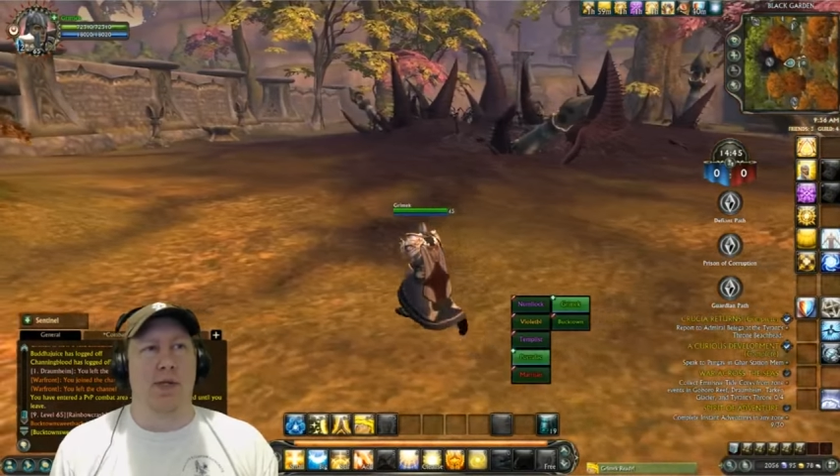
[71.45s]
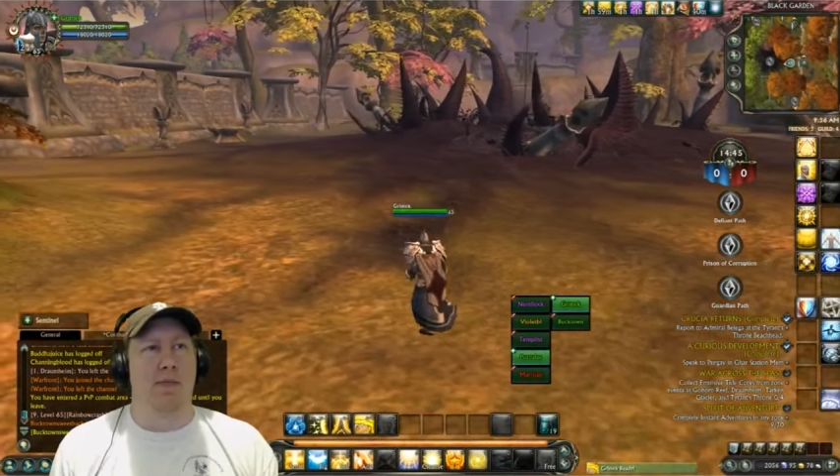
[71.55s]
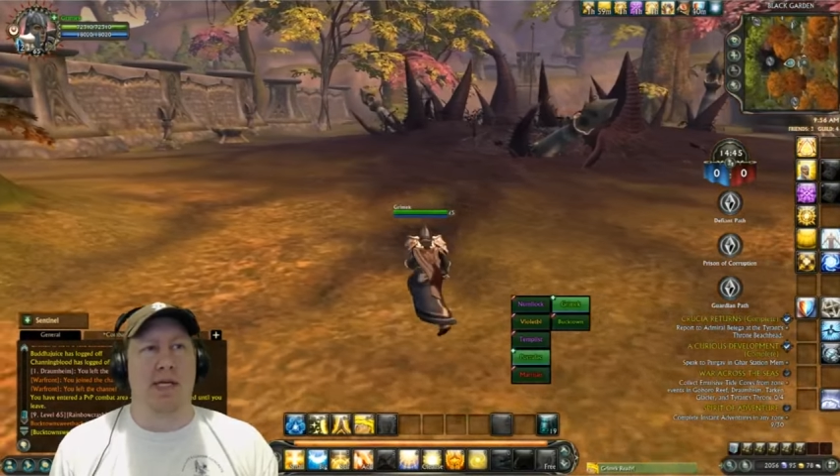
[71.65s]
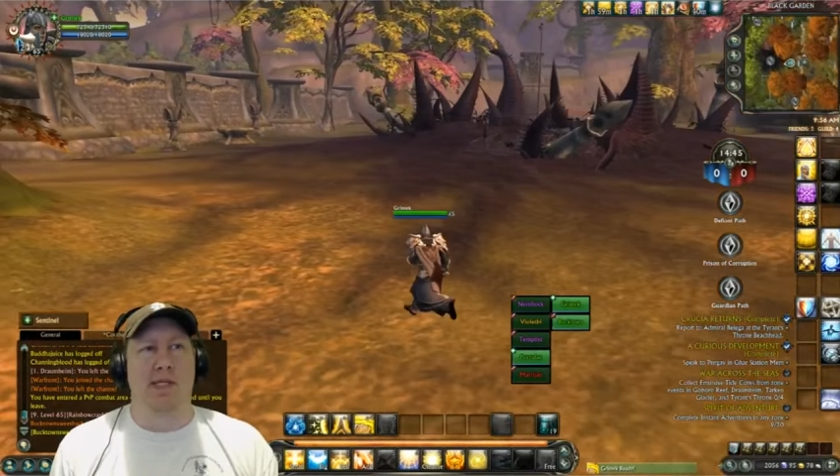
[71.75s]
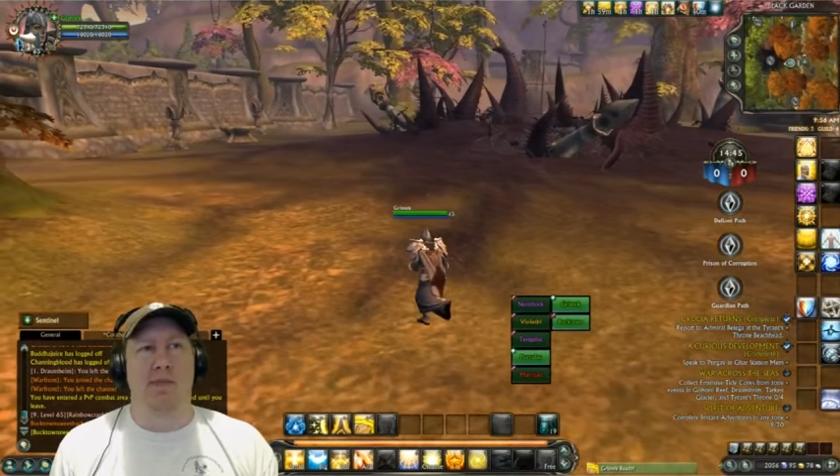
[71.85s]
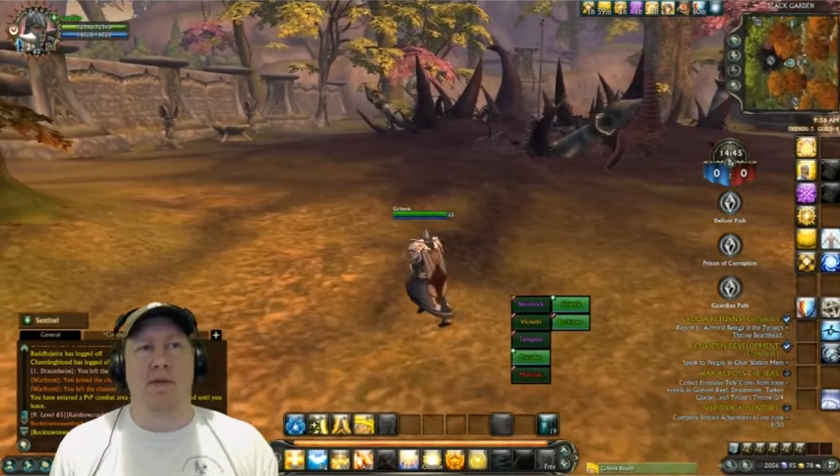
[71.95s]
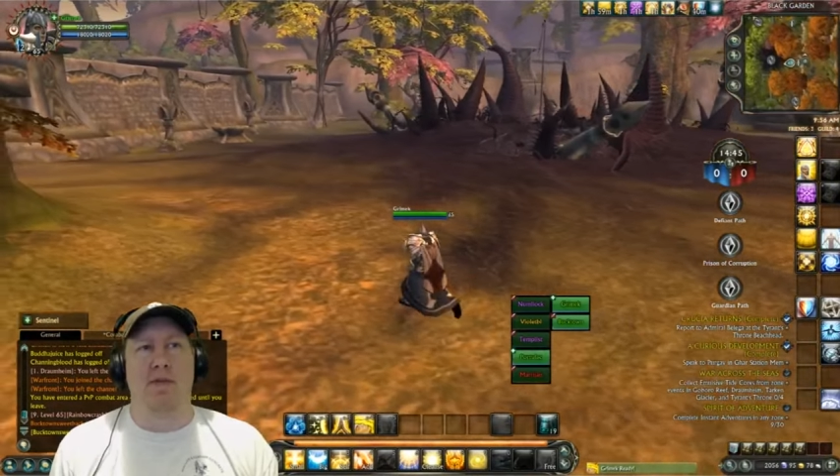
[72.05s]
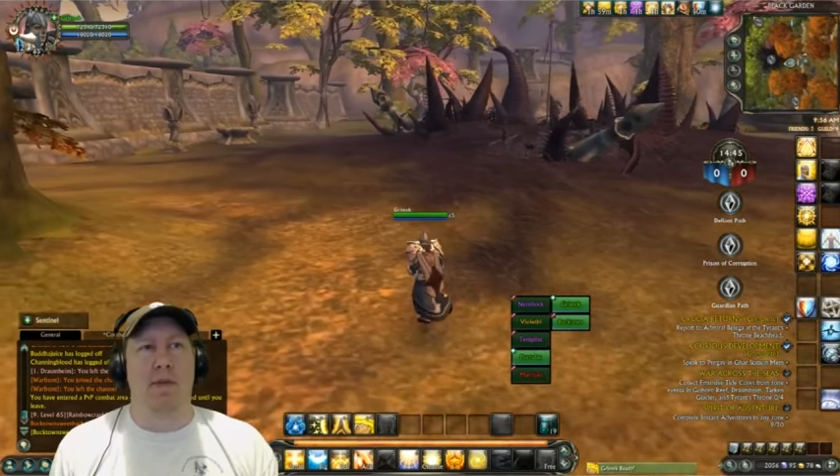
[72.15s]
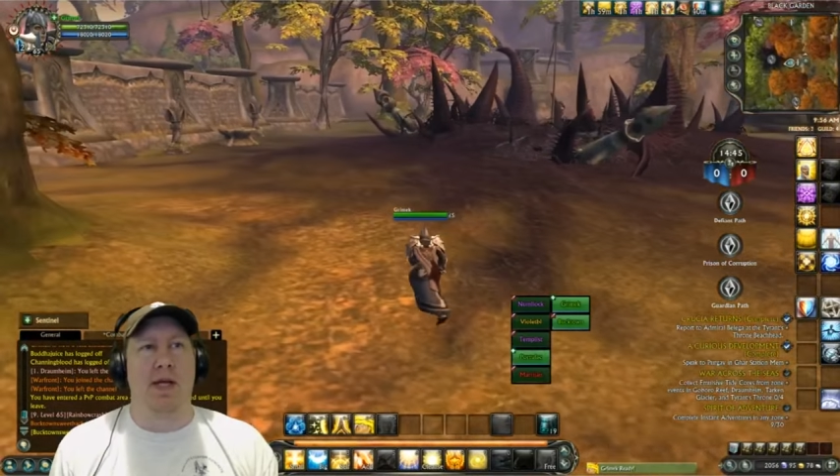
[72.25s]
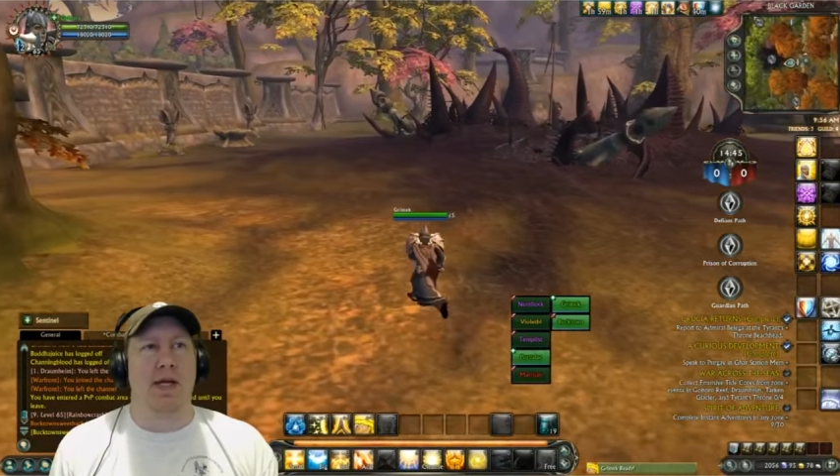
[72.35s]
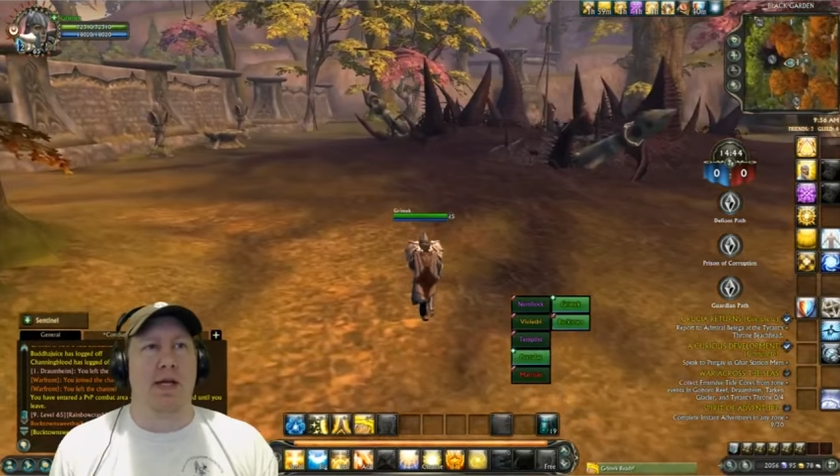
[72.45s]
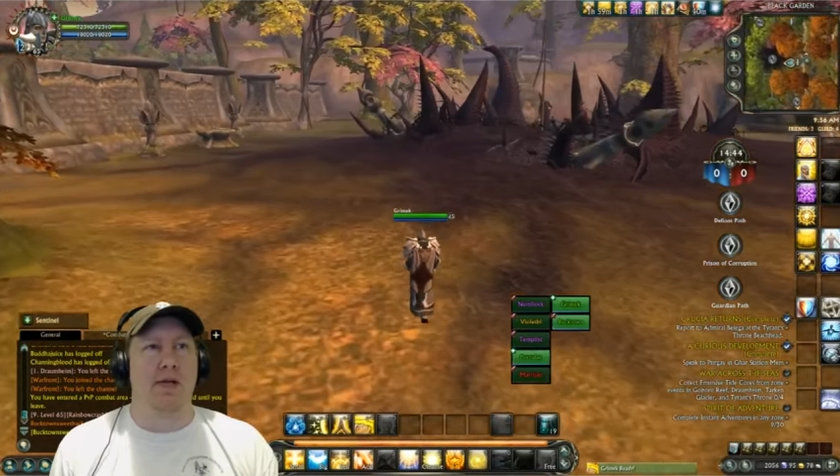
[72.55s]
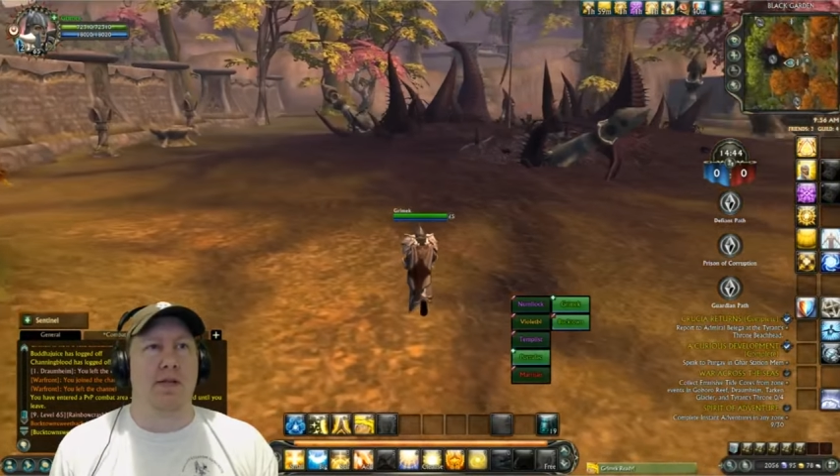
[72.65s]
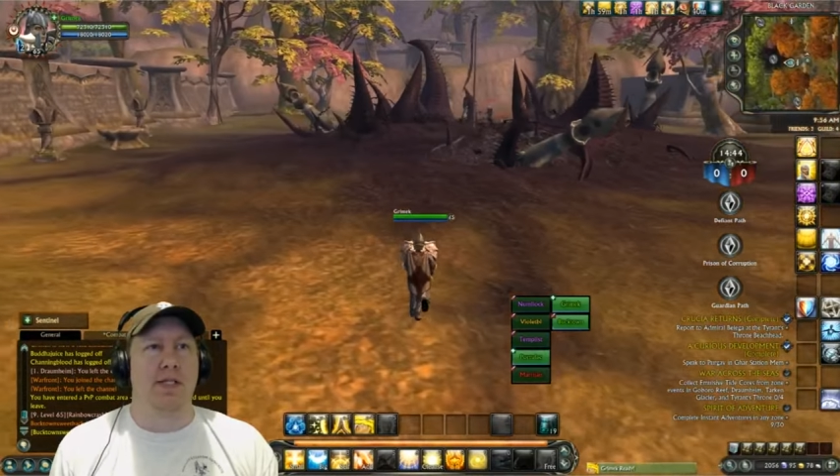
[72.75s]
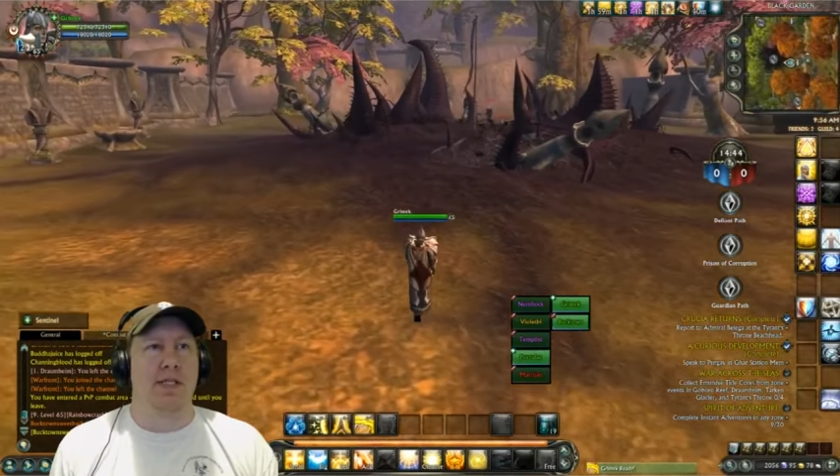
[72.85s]
of the best PvP
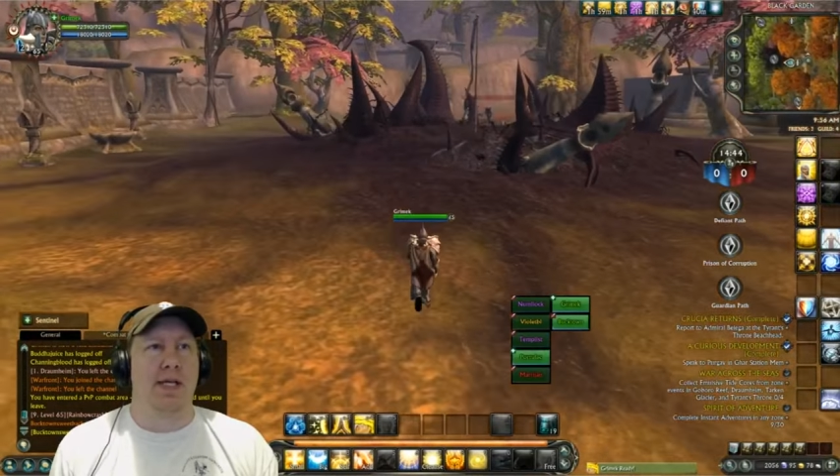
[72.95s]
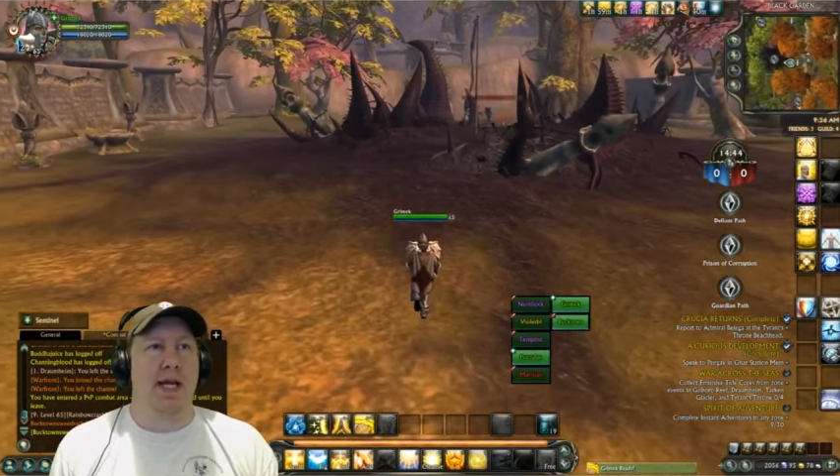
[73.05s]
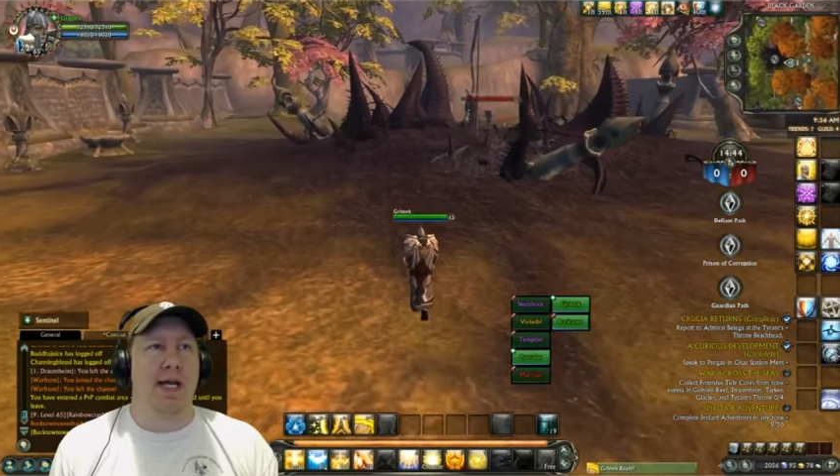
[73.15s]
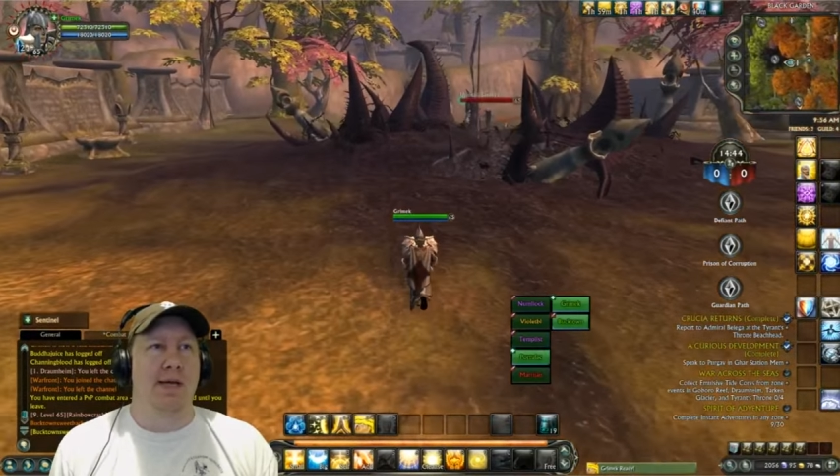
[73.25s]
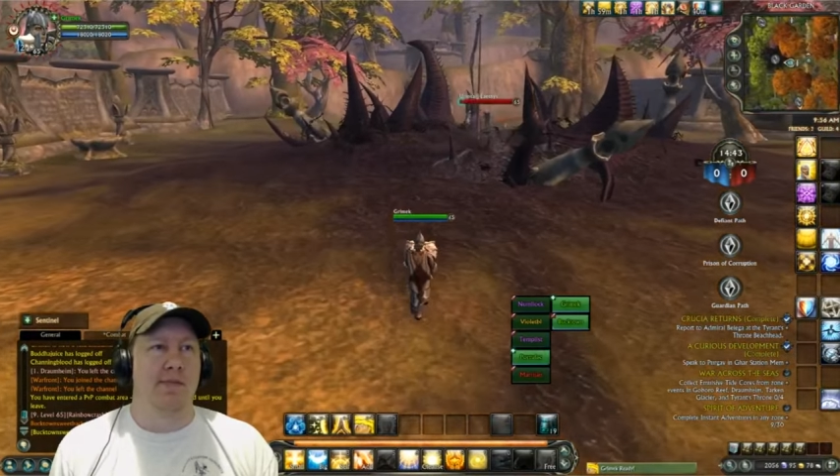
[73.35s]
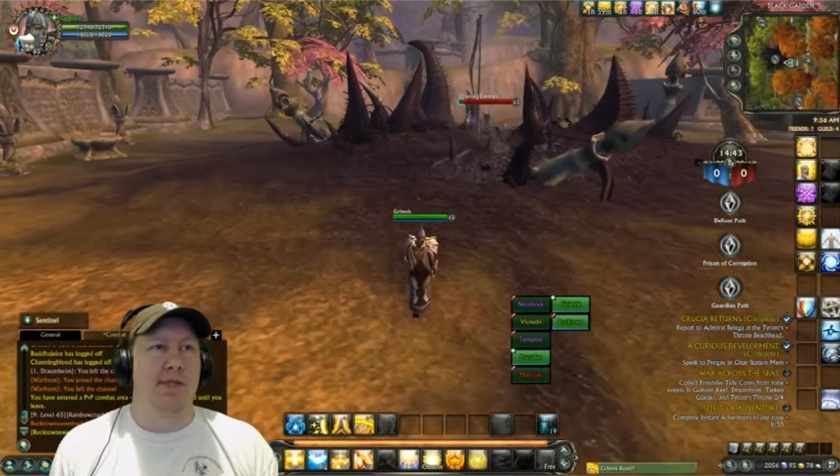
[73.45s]
healers in the game,